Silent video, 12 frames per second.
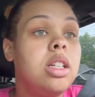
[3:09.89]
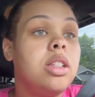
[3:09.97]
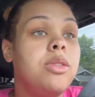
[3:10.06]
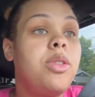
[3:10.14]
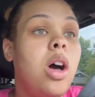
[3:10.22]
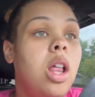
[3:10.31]

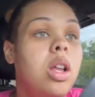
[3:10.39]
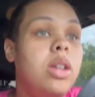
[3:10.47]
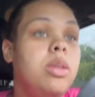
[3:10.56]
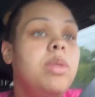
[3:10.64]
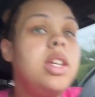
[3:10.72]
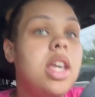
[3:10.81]
The
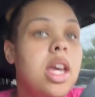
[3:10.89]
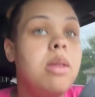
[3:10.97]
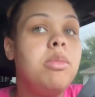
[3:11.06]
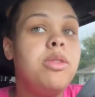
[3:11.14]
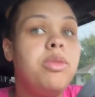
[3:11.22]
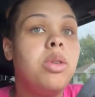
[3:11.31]
following
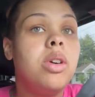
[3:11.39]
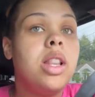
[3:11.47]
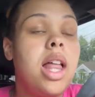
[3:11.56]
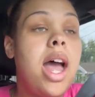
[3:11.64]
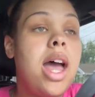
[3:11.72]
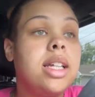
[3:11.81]
weekend before
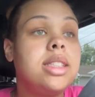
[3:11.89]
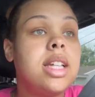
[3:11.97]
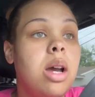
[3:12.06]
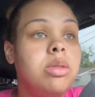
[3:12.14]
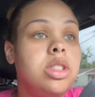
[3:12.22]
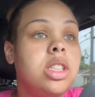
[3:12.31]
last,
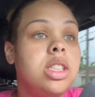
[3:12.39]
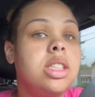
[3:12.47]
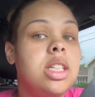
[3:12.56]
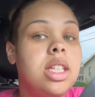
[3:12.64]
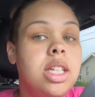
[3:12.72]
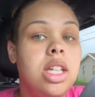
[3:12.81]
I was just
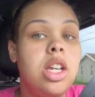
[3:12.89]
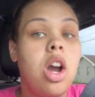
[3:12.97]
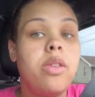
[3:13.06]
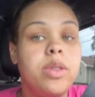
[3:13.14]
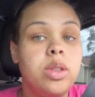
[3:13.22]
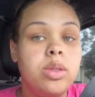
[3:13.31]
in the
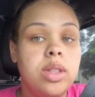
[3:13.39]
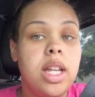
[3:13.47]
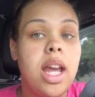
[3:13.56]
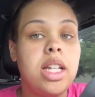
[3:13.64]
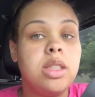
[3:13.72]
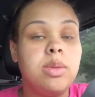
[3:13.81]
ER for three
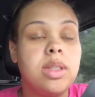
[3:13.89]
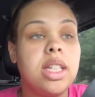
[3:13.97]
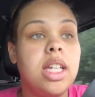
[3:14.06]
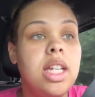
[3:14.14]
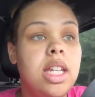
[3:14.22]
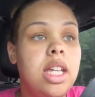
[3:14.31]
days with a
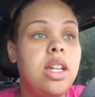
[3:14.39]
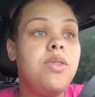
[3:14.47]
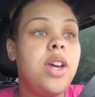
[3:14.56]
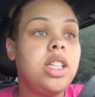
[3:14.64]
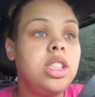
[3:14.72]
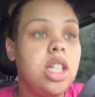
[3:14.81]
kidney
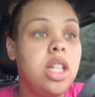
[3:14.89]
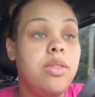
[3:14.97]
infection.